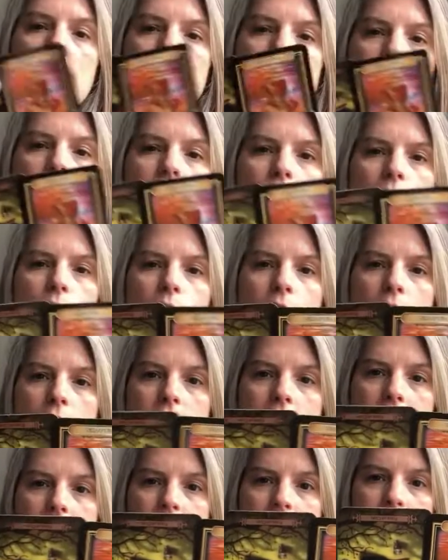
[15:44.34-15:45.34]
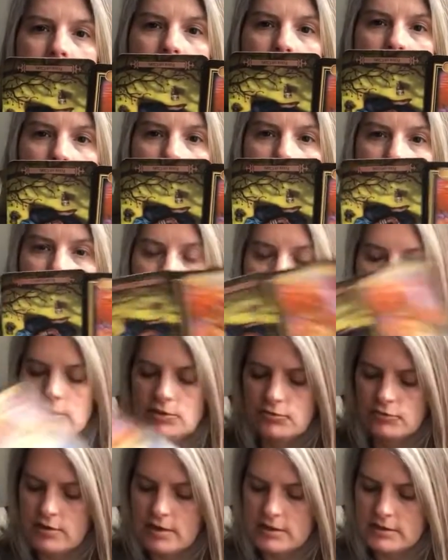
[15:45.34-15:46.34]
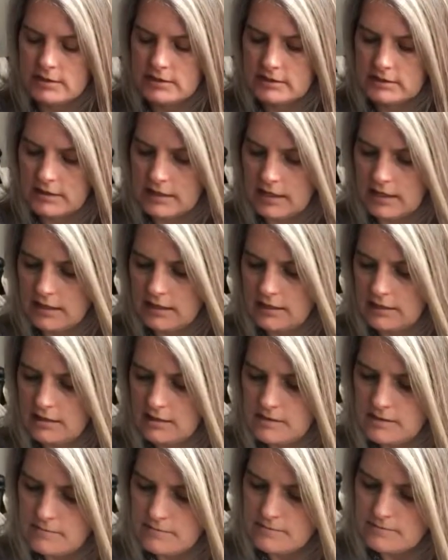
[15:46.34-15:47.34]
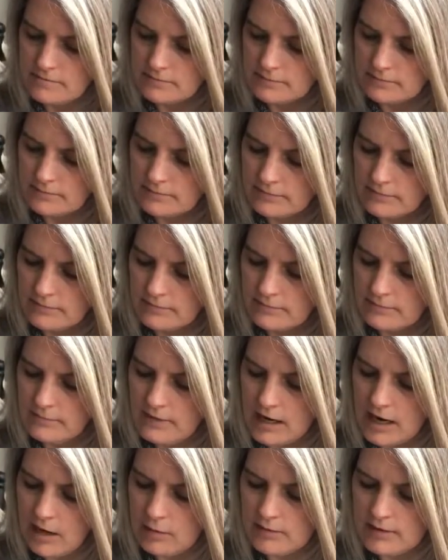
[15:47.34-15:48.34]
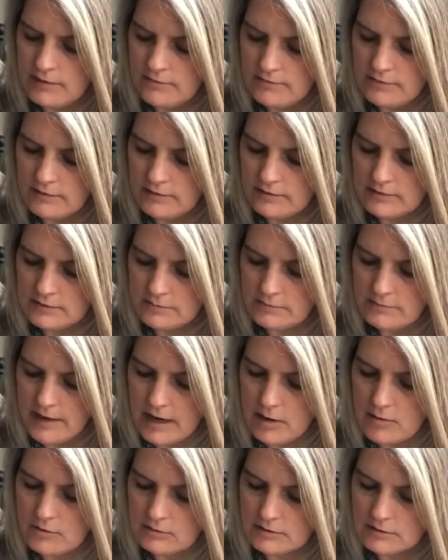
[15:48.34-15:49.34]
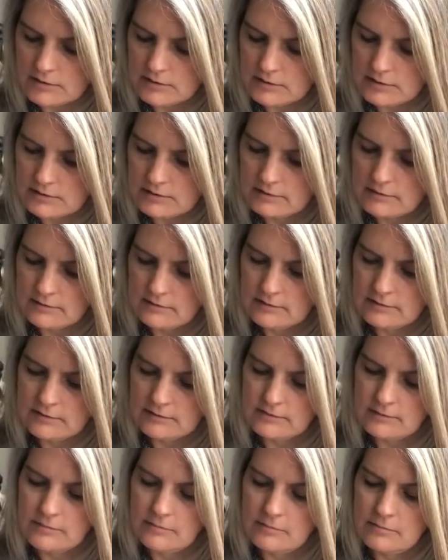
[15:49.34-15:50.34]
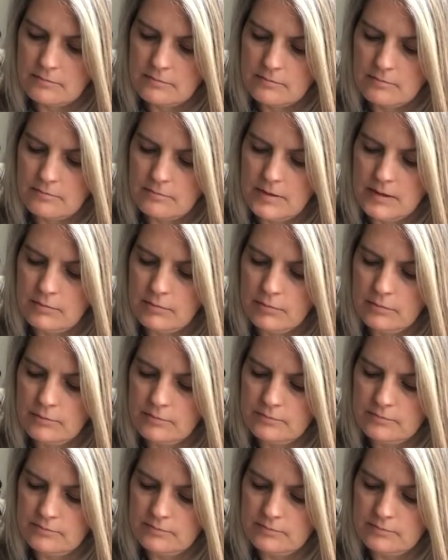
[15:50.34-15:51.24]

you know what relationships he can trust and how he feels about people